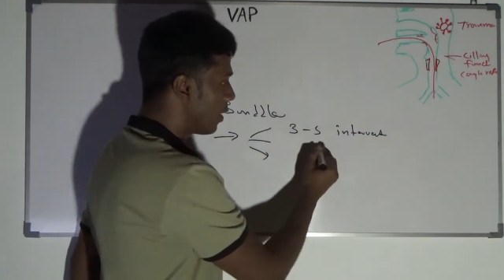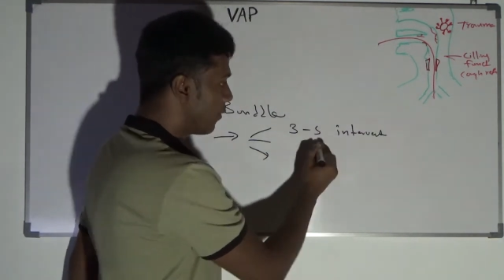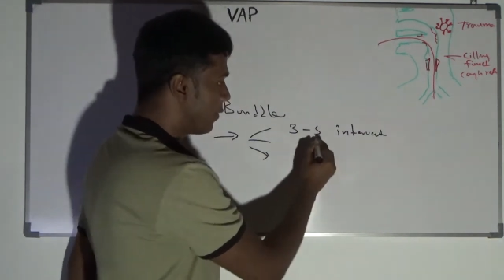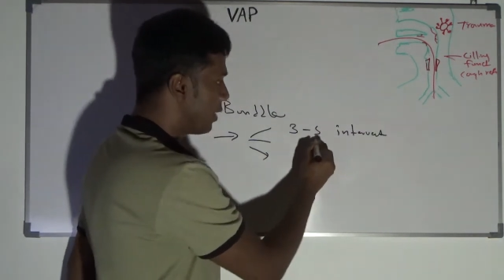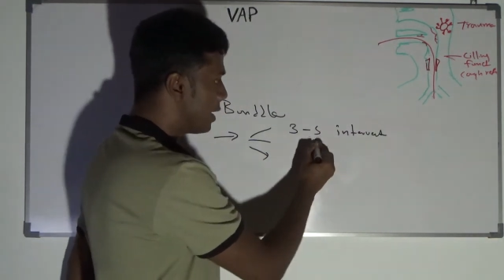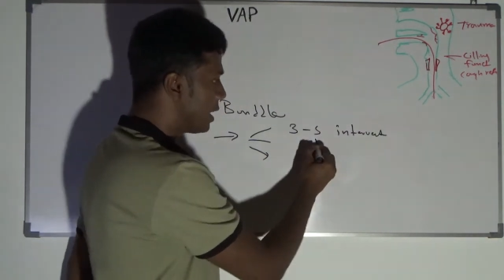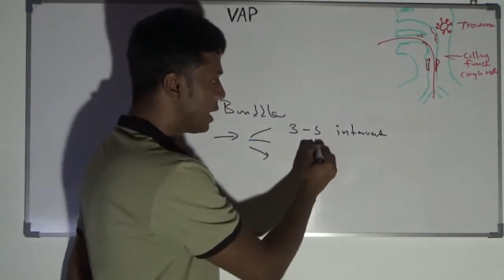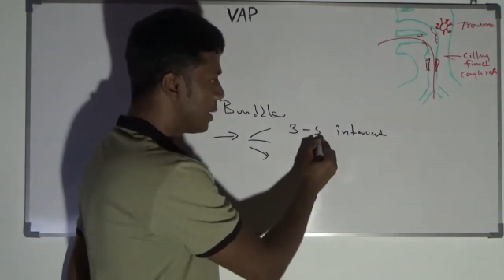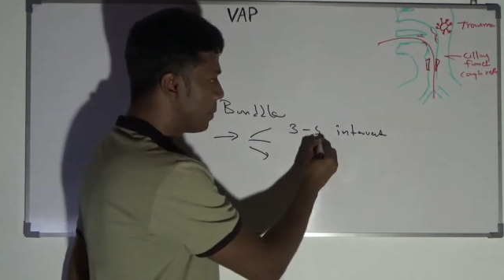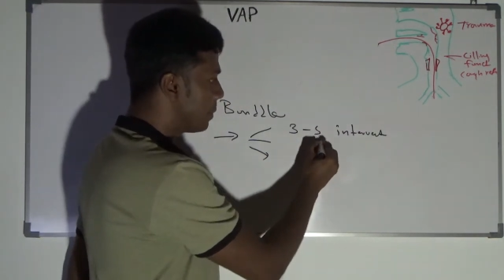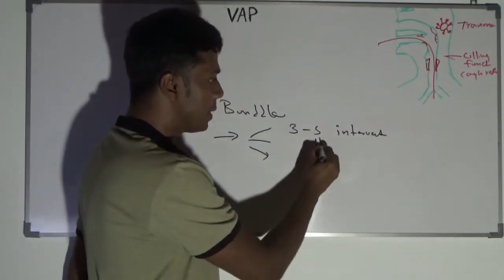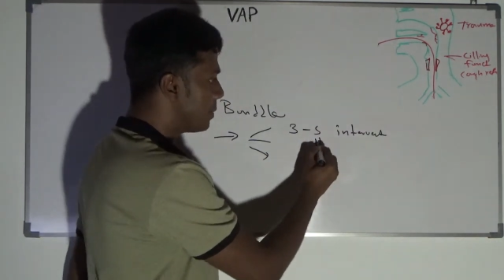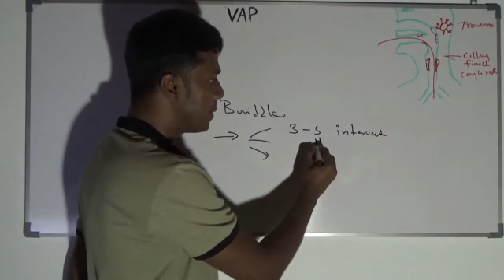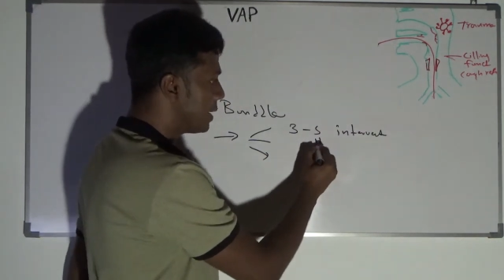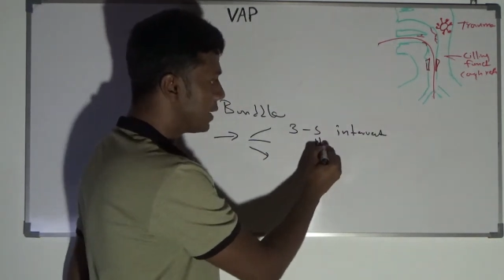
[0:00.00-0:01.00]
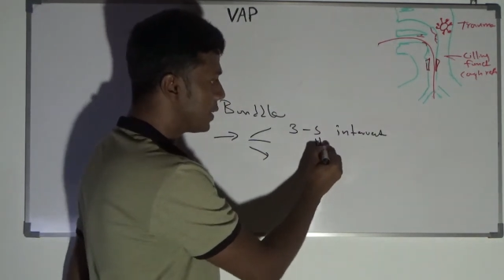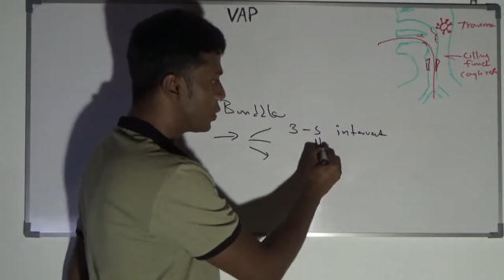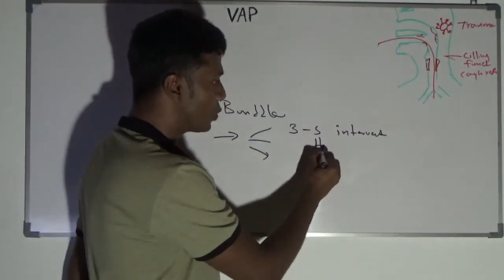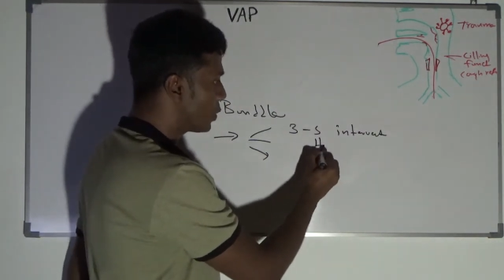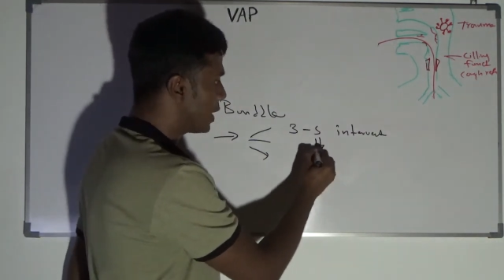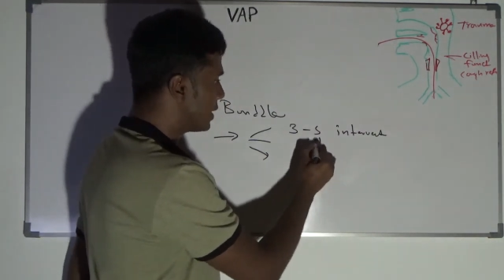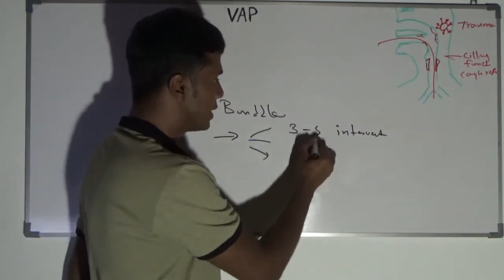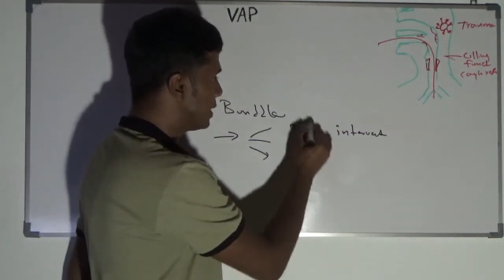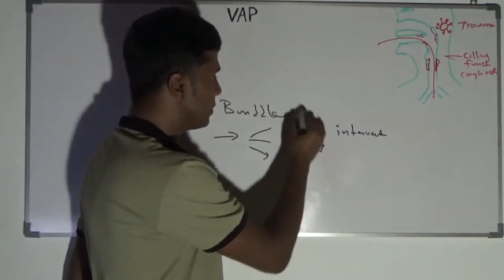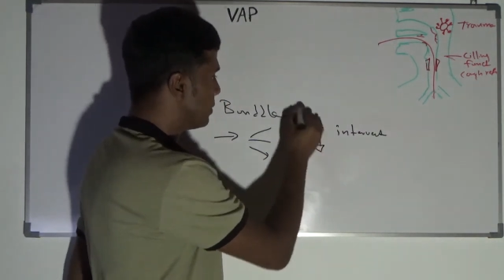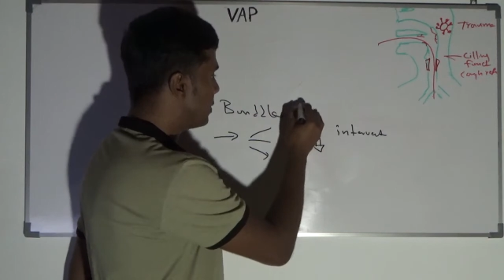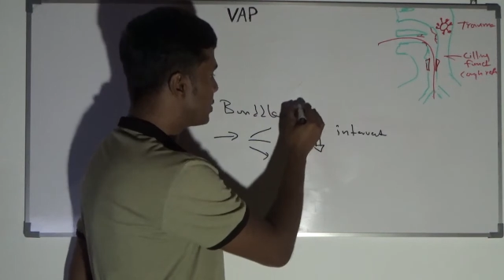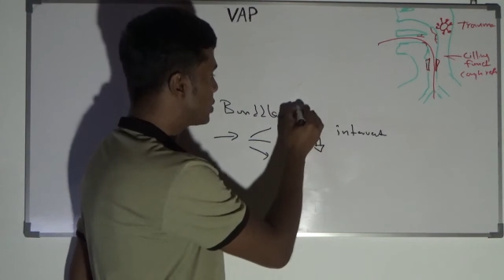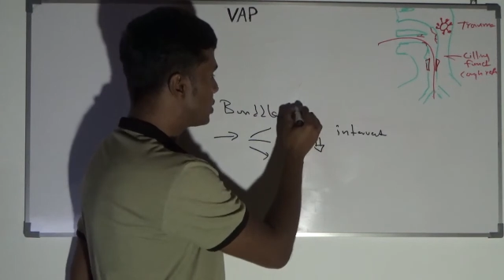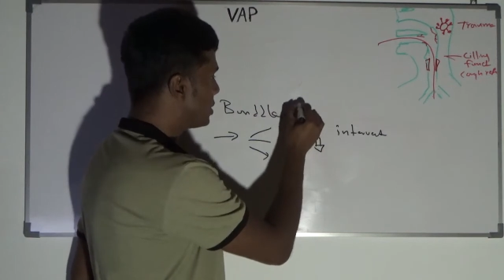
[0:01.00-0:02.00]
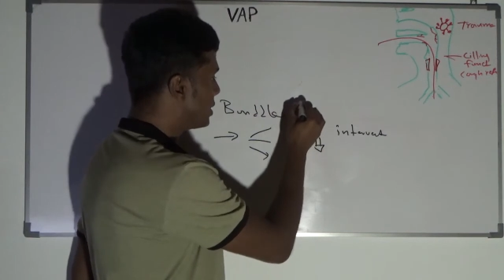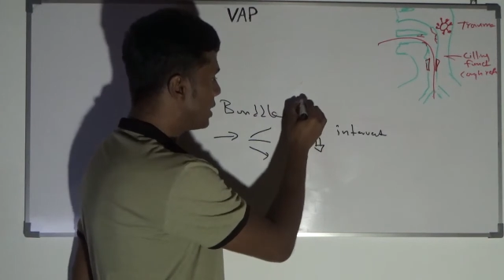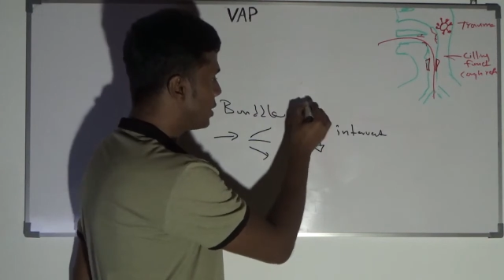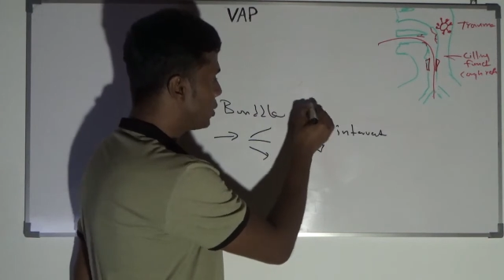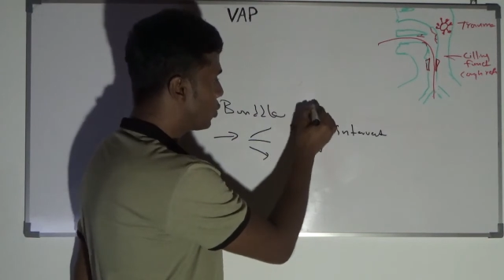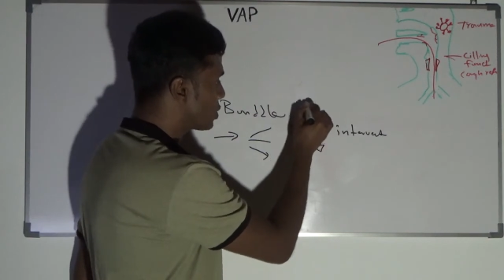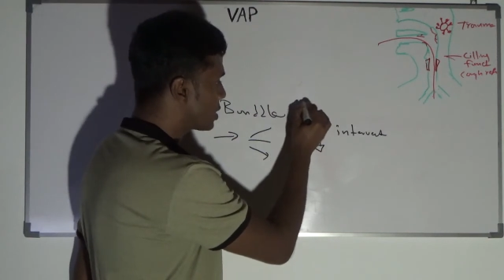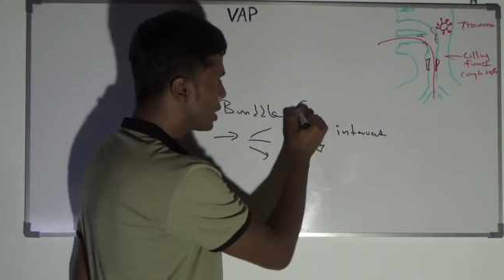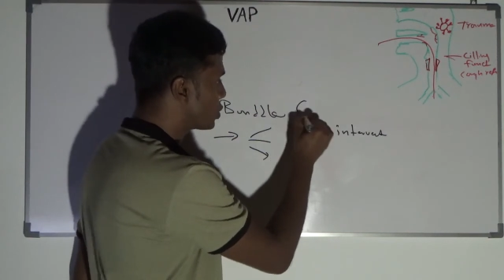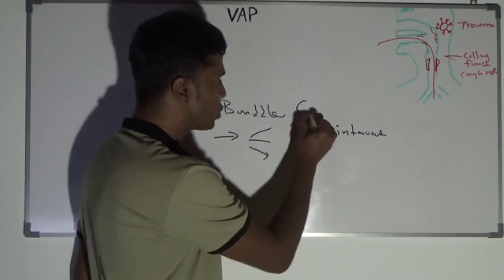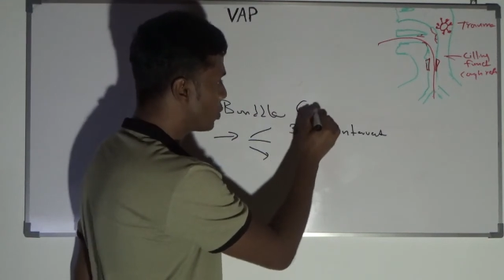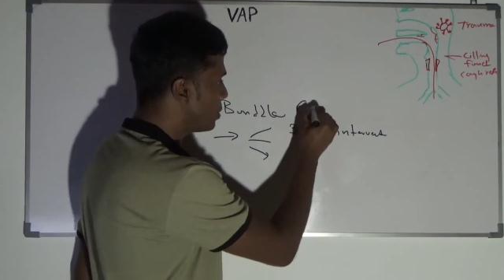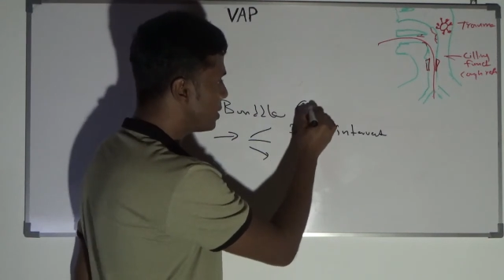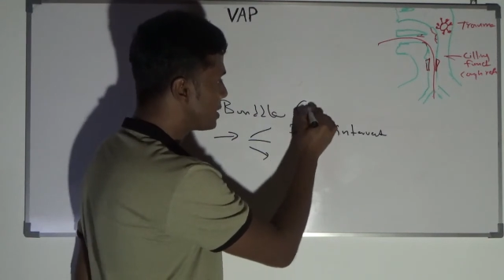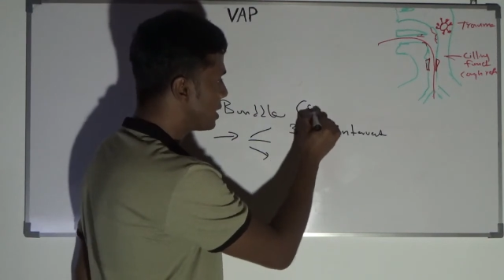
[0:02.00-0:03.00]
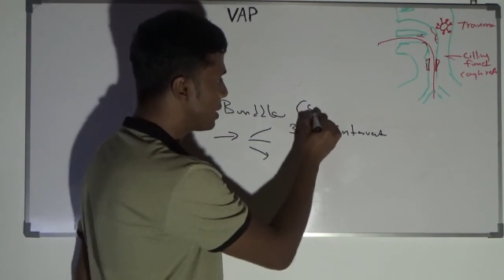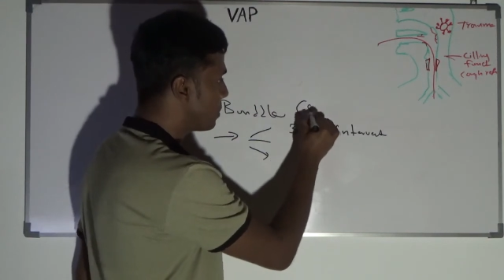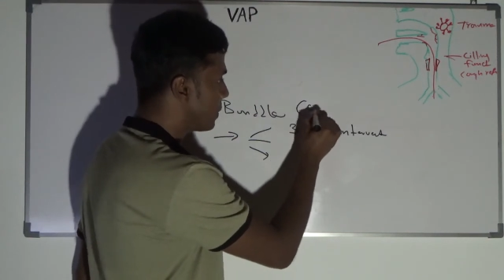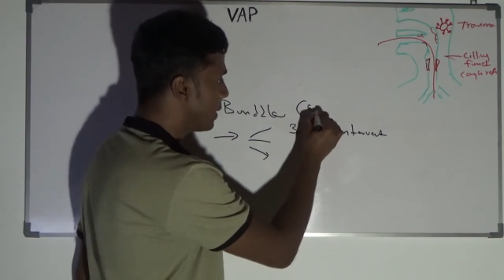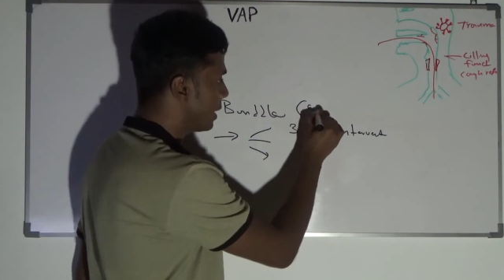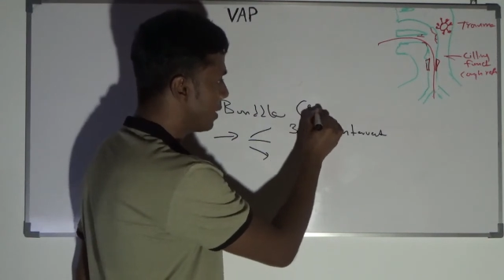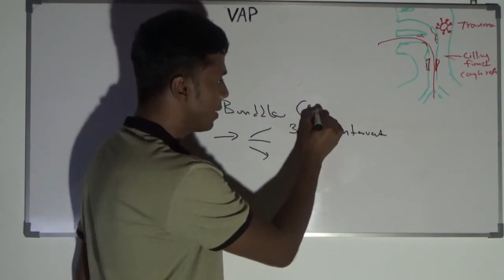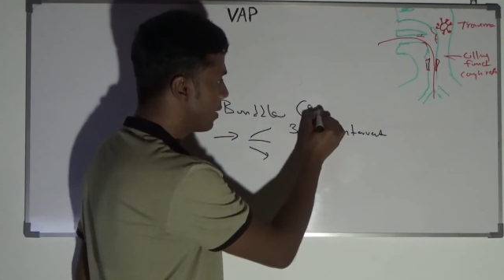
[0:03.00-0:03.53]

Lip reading: When implemented together, those should be simple.